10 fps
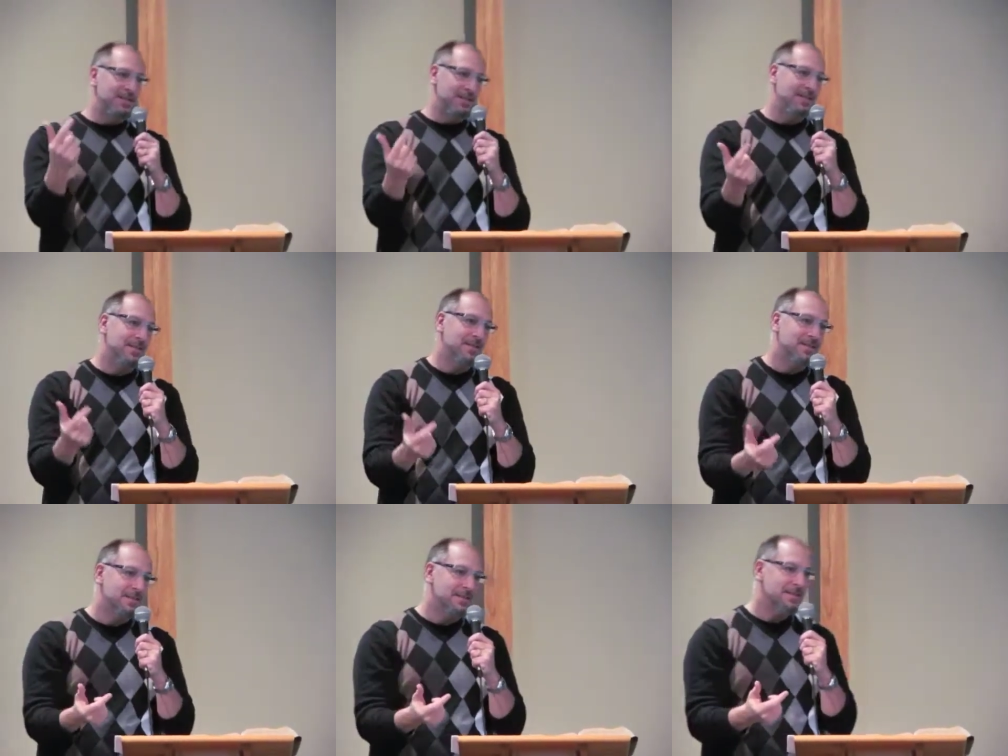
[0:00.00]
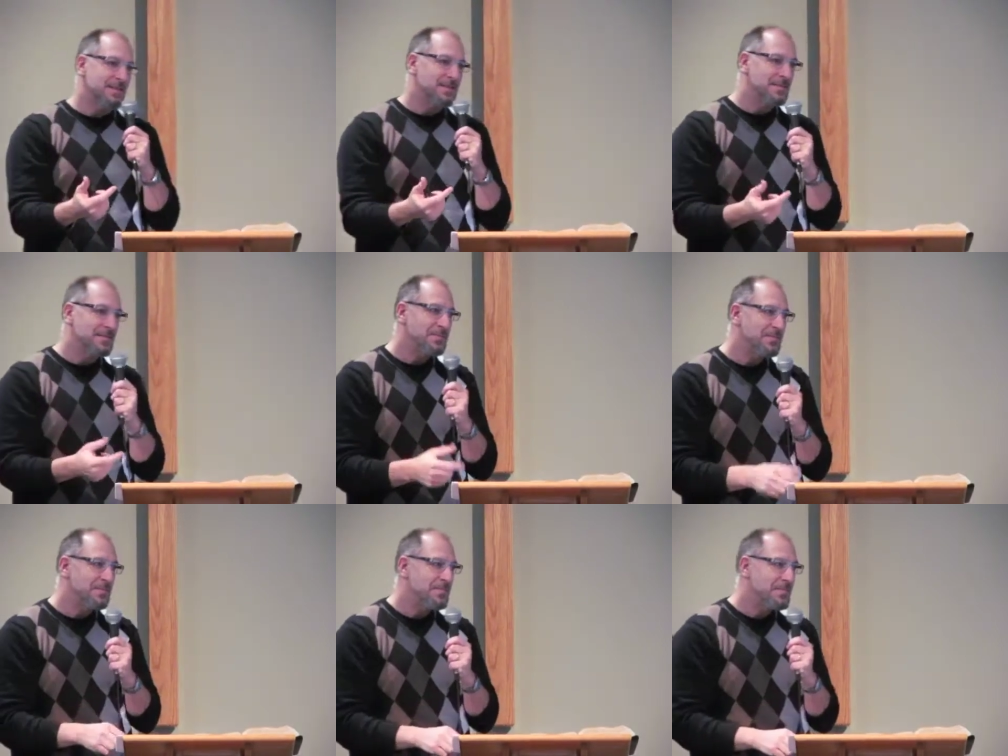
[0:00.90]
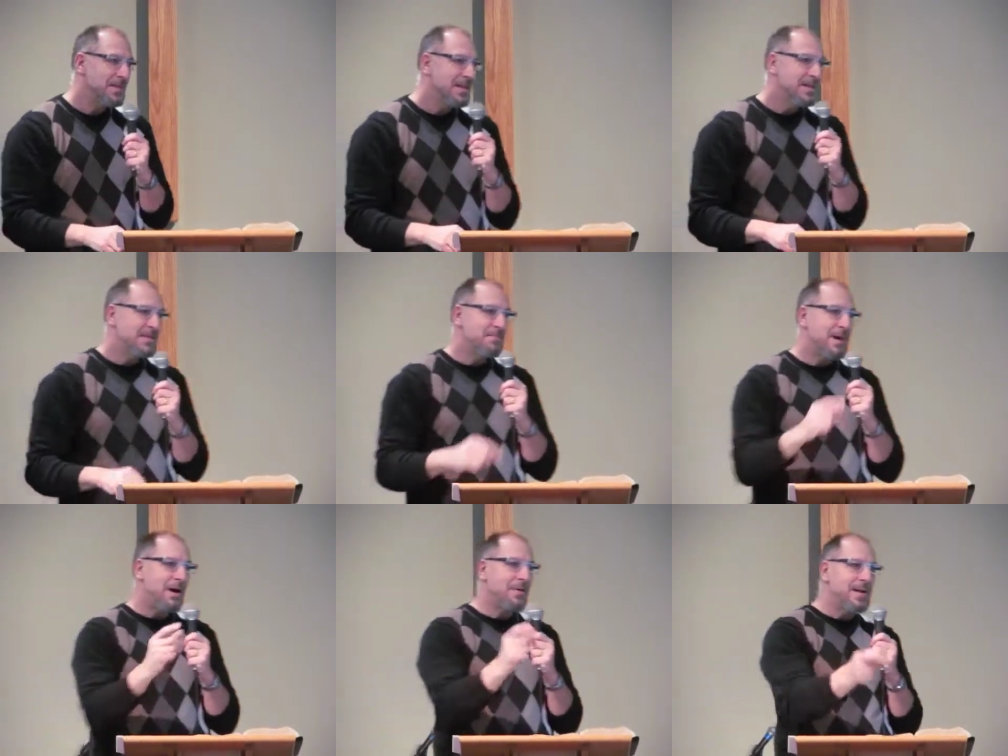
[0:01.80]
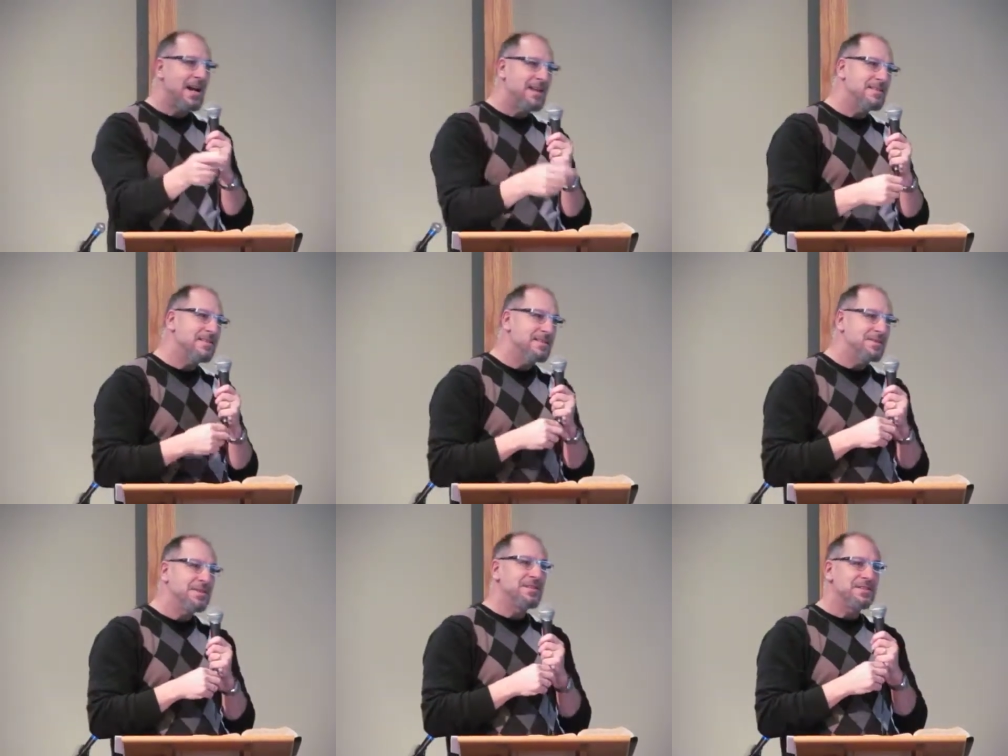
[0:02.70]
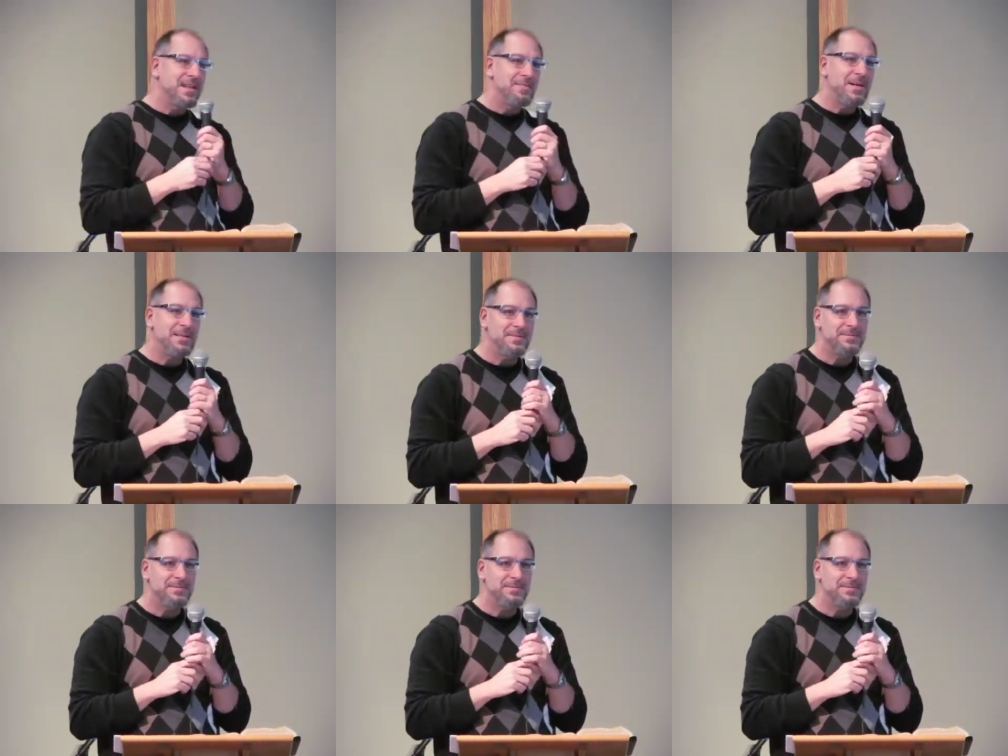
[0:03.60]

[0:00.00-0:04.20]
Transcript: Jesus. The power of God is in you. Can you say amen?